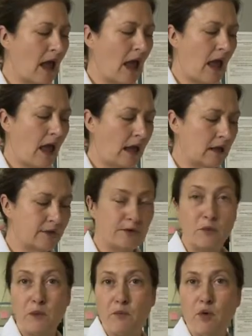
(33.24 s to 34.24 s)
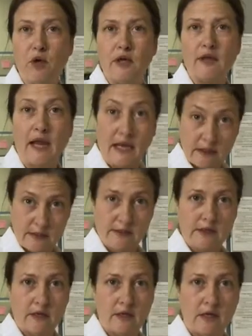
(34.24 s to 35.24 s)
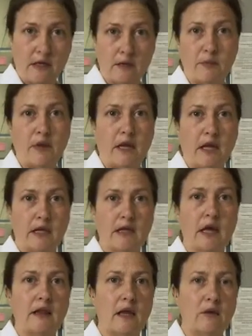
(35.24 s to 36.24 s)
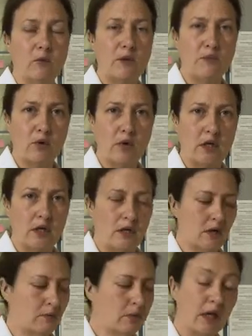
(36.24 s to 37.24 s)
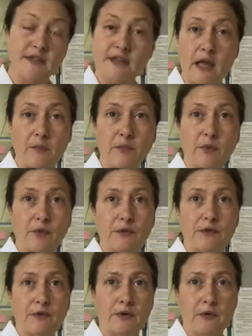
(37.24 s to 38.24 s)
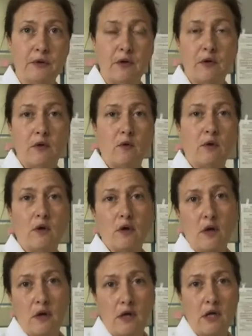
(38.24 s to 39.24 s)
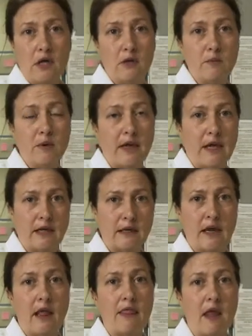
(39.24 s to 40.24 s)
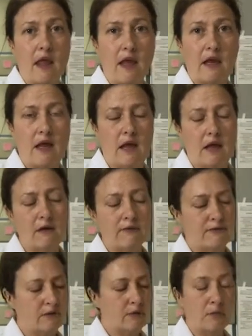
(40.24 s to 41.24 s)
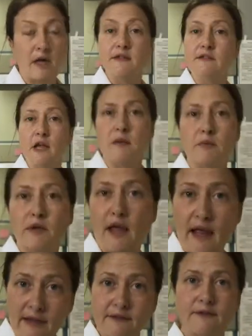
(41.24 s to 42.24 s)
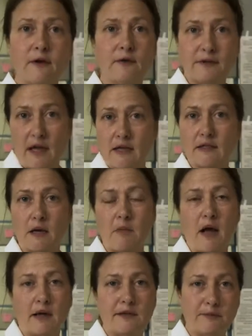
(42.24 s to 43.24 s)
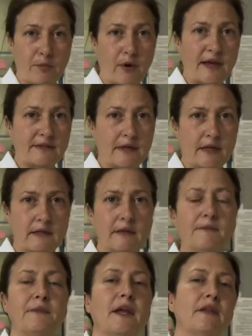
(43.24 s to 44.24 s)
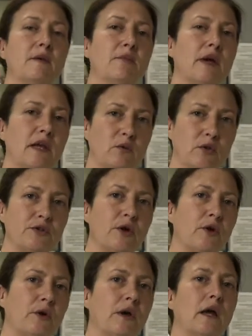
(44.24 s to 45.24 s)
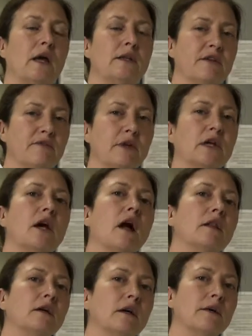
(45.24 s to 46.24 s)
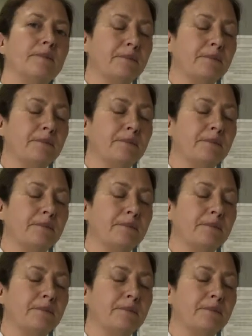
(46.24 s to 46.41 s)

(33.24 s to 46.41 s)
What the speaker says: And so we put the antigen in the plate, and then we put blood samples in the plate, and then if the blood sample has those antibodies present, then the plate will turn a different color.